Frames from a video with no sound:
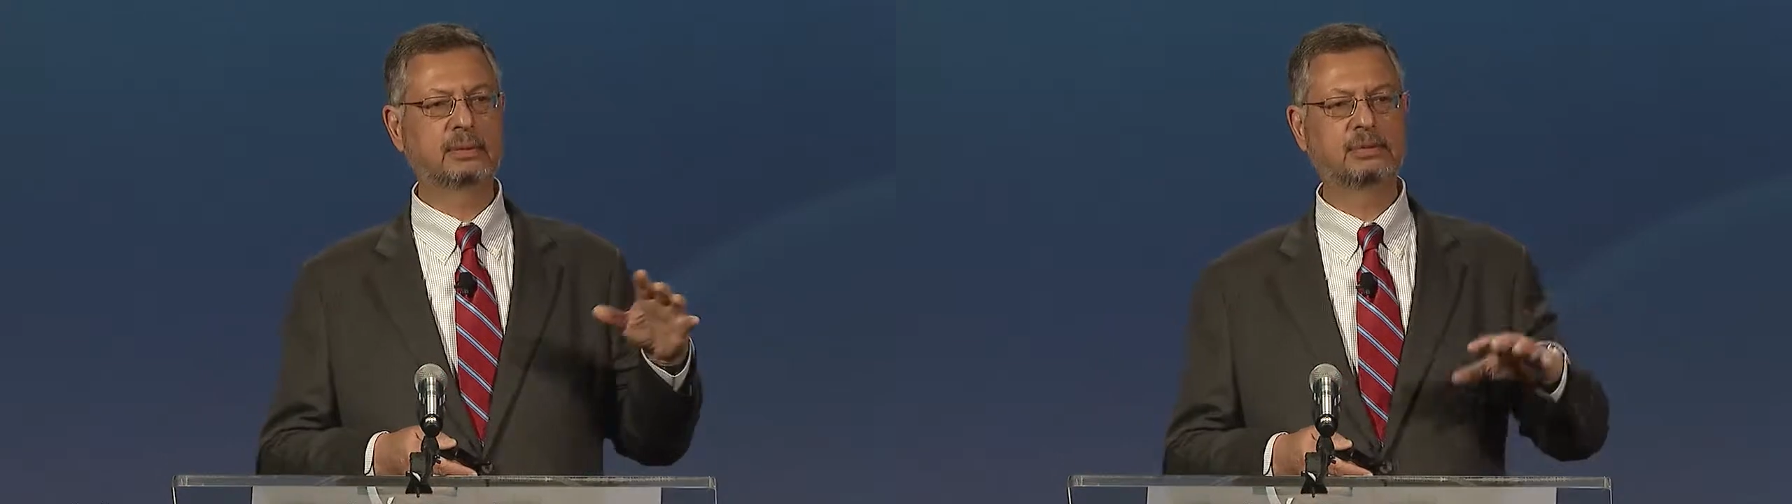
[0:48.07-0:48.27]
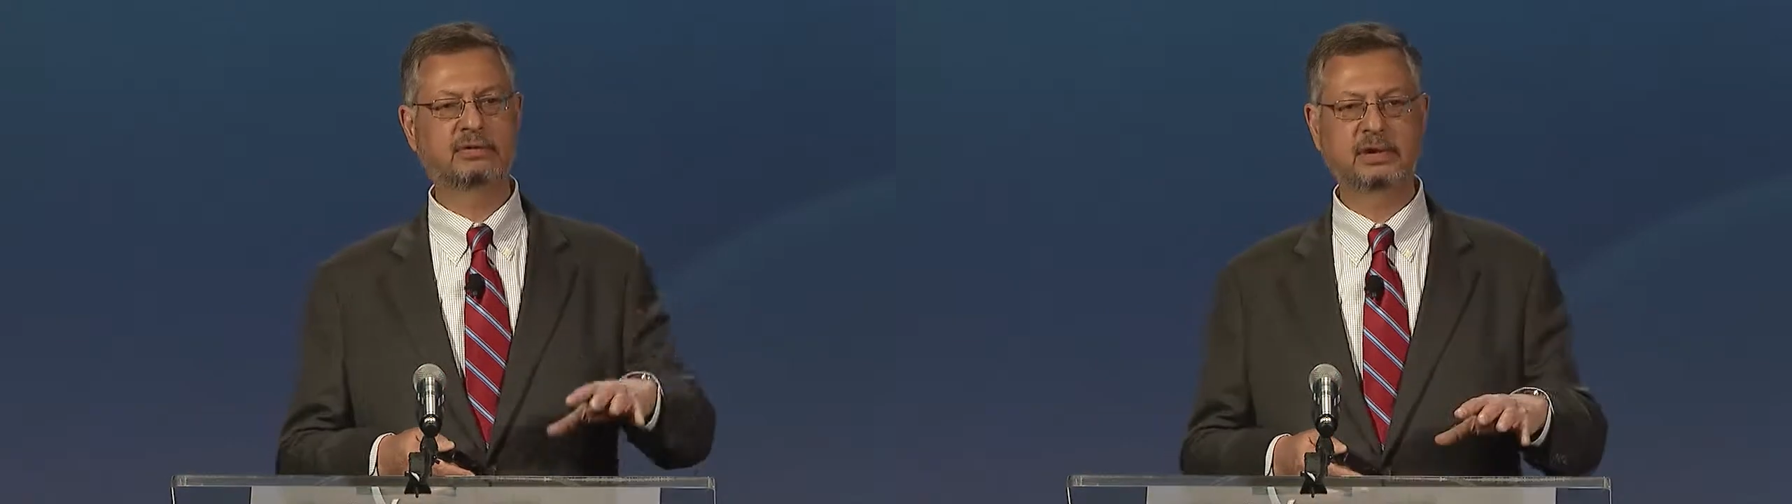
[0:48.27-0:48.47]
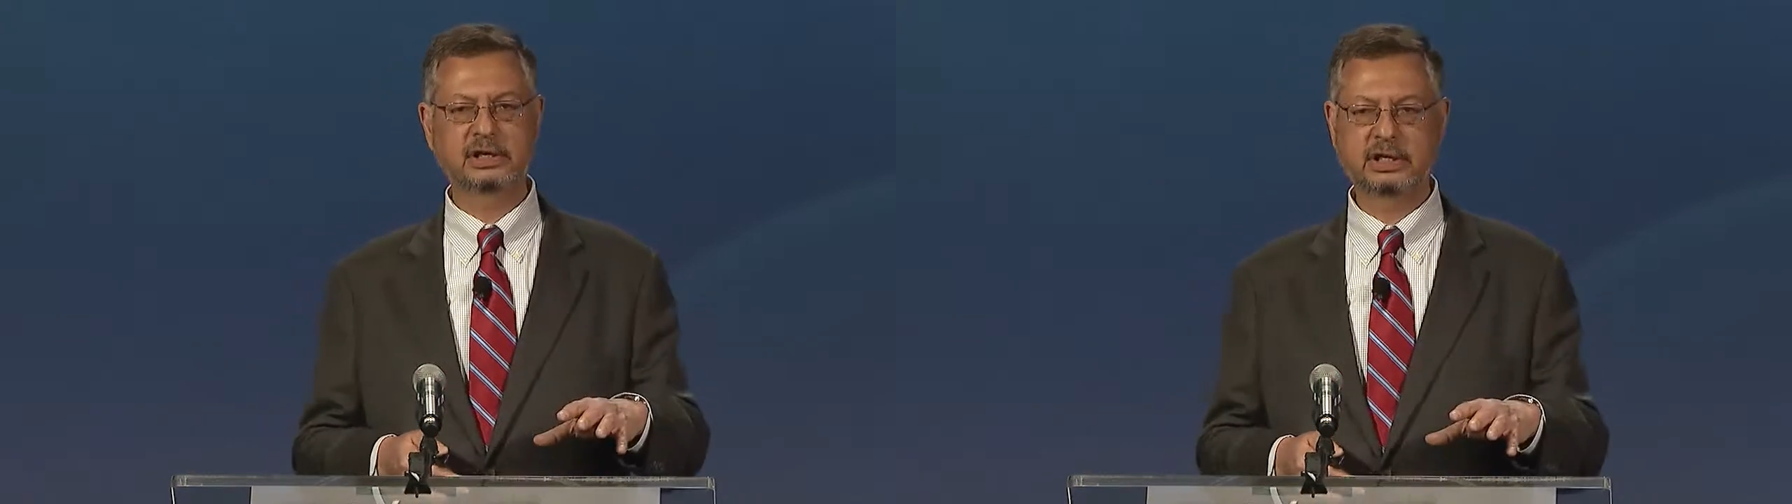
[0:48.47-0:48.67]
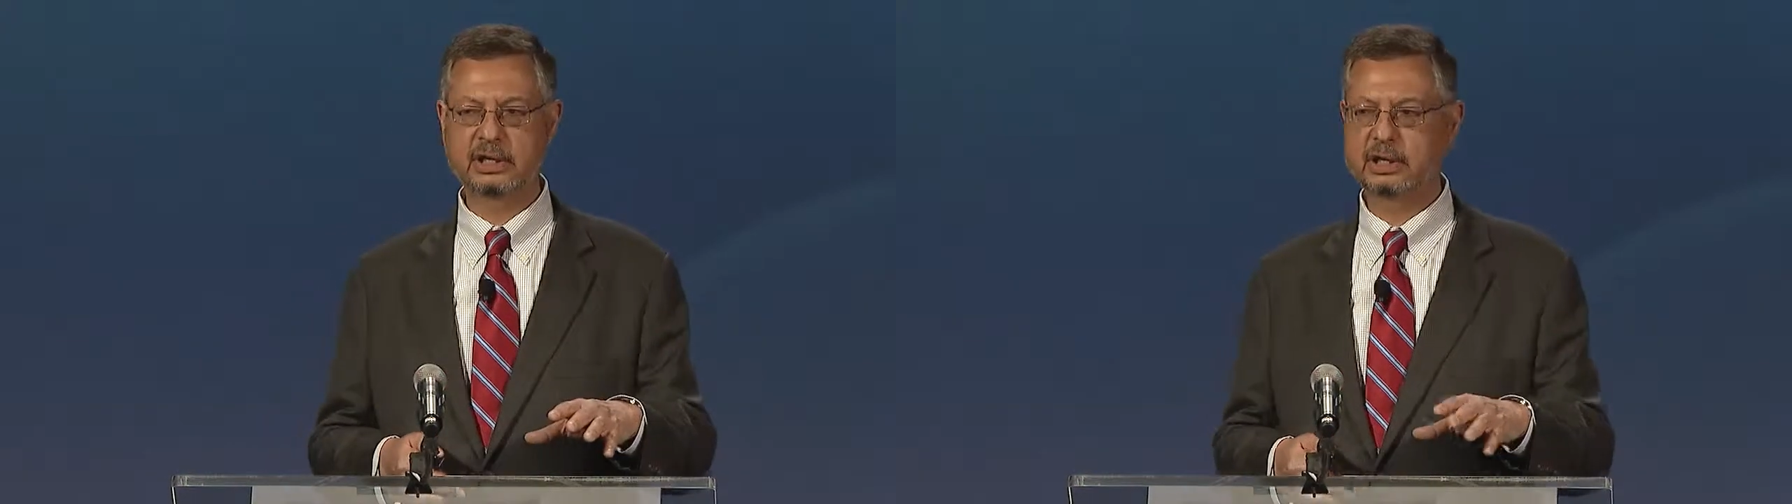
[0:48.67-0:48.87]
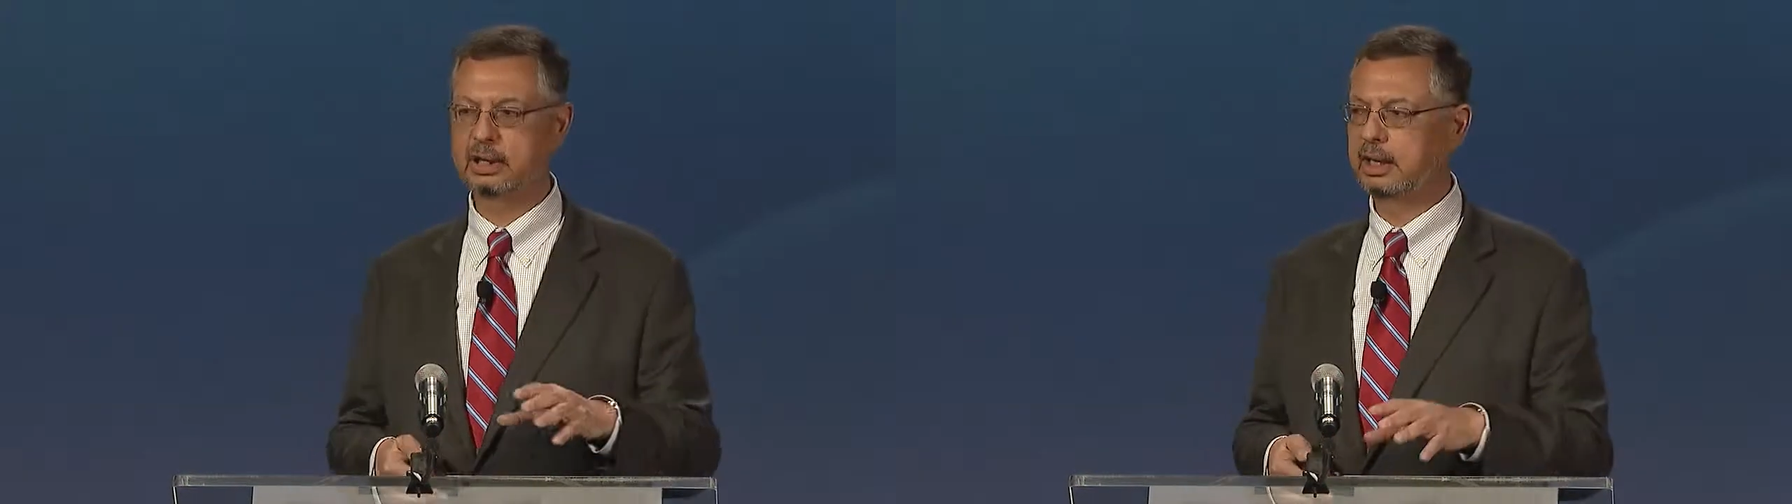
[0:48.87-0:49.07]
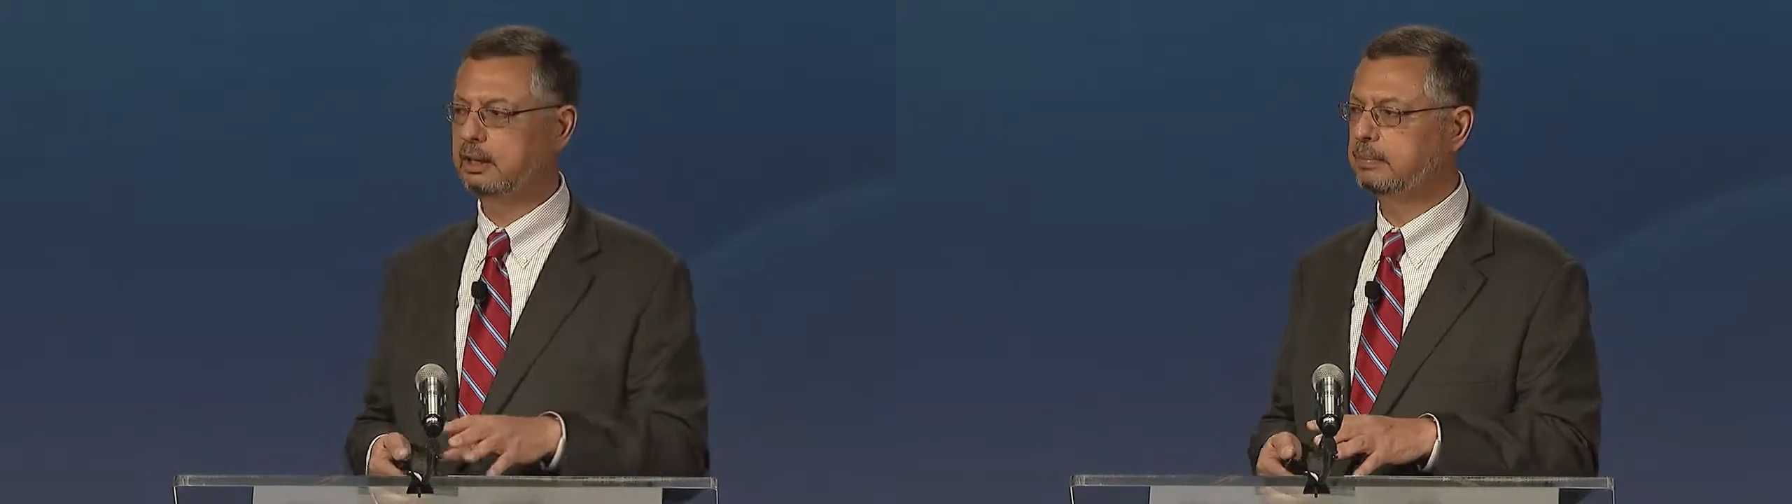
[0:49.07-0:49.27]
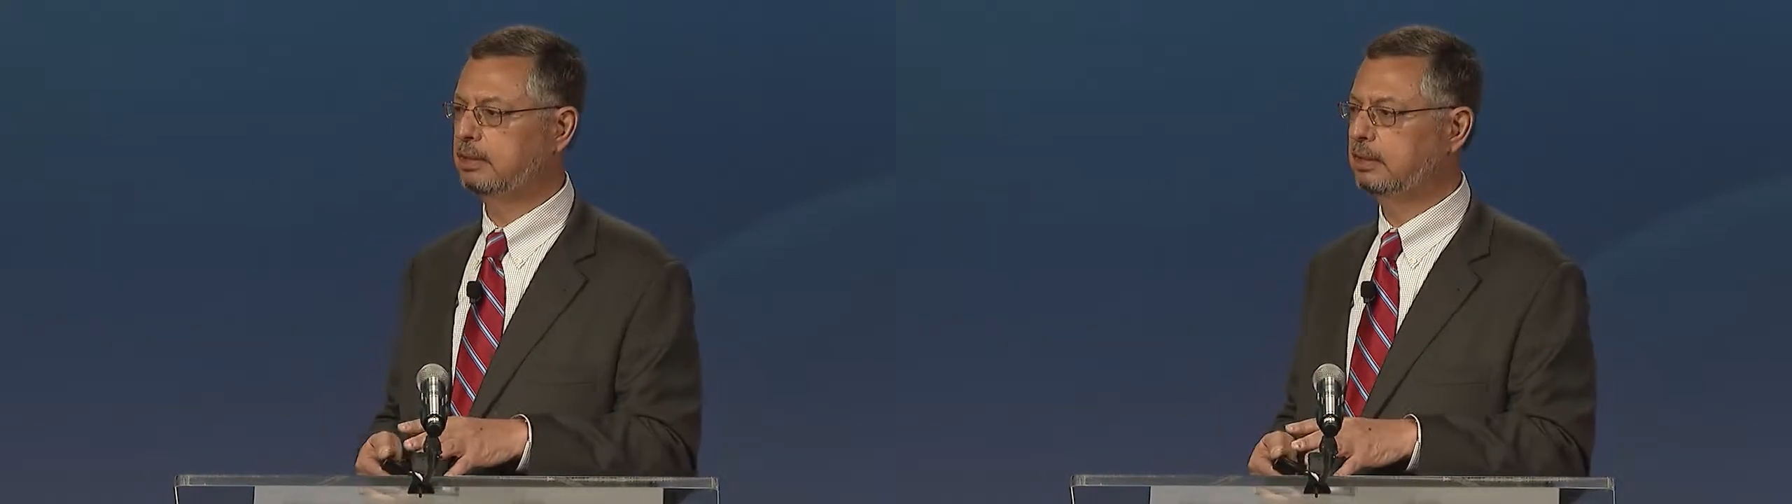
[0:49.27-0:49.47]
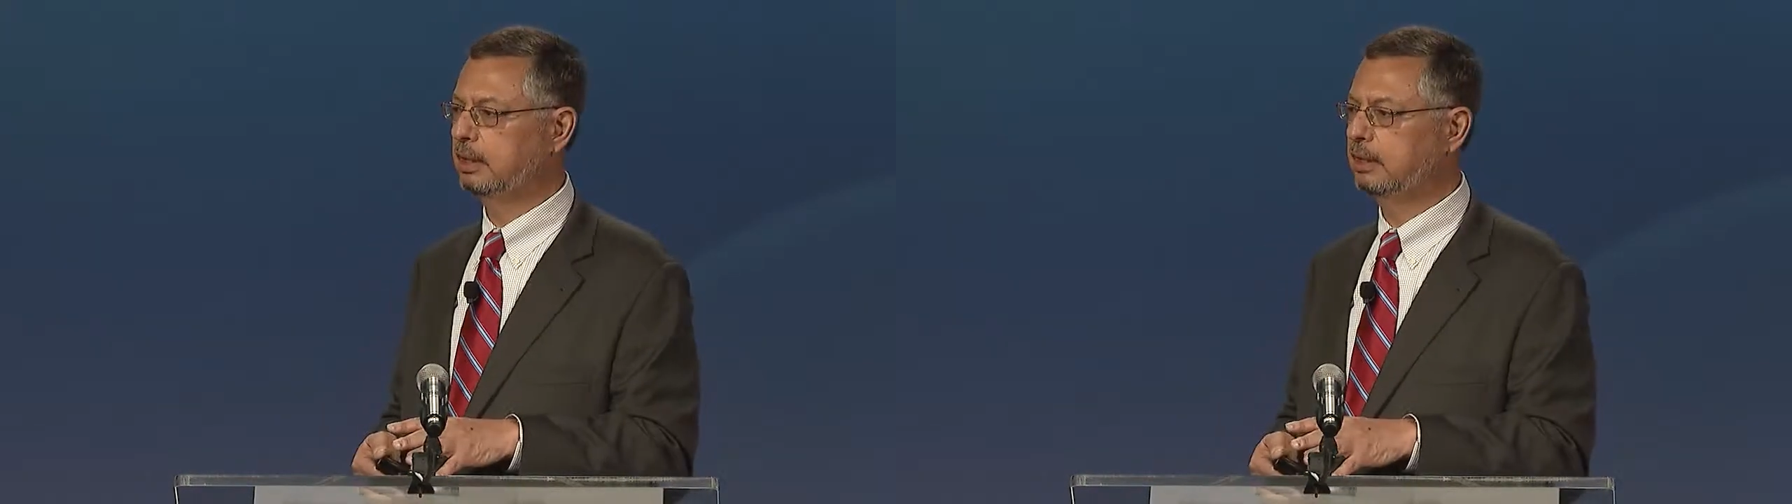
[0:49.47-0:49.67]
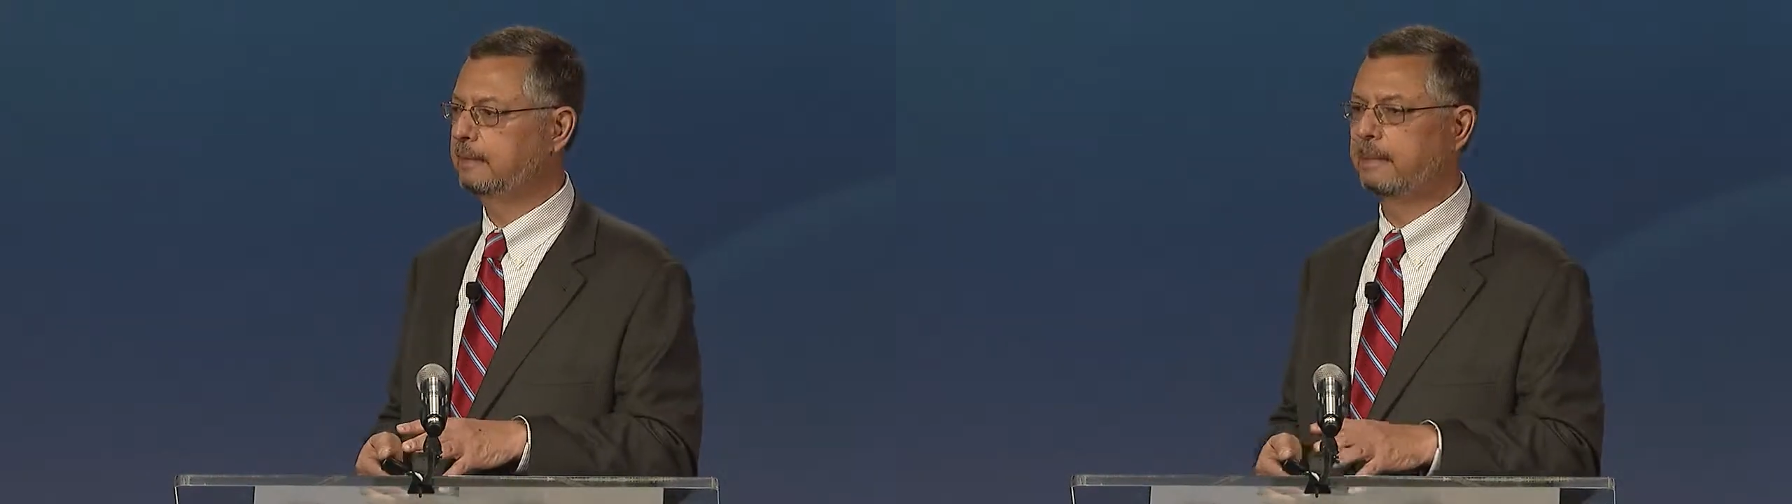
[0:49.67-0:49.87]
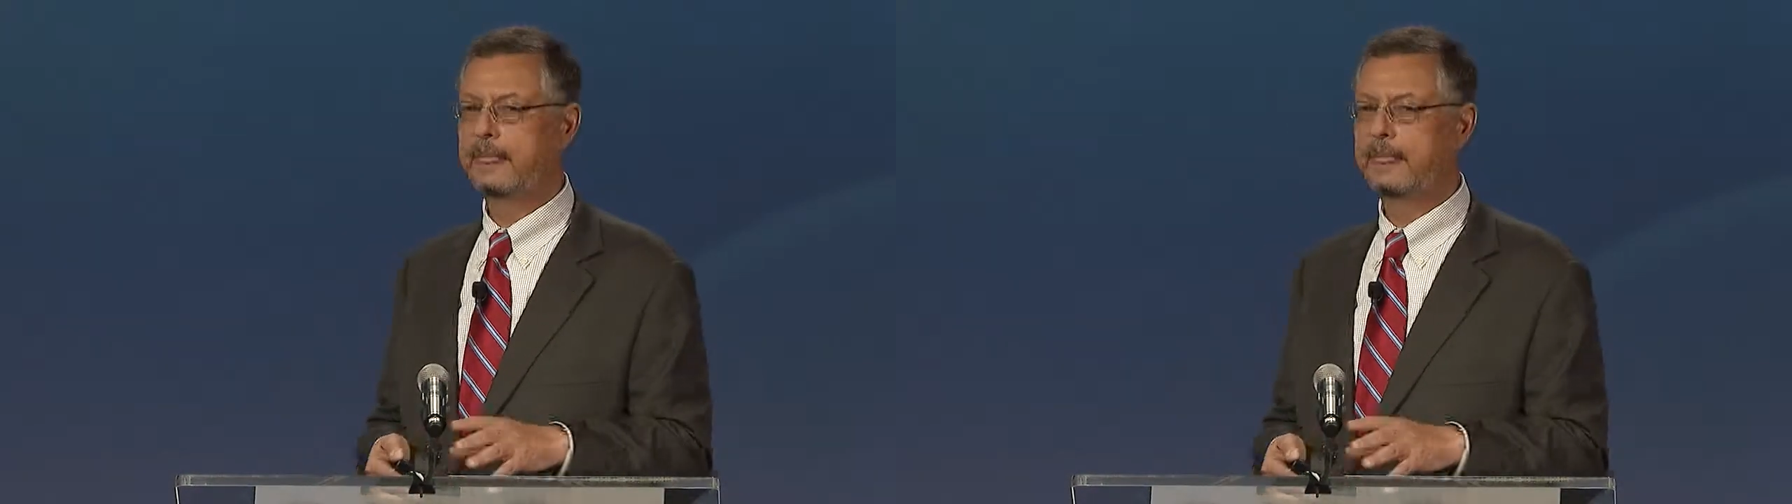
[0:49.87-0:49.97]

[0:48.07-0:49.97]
provision in a ladybird deed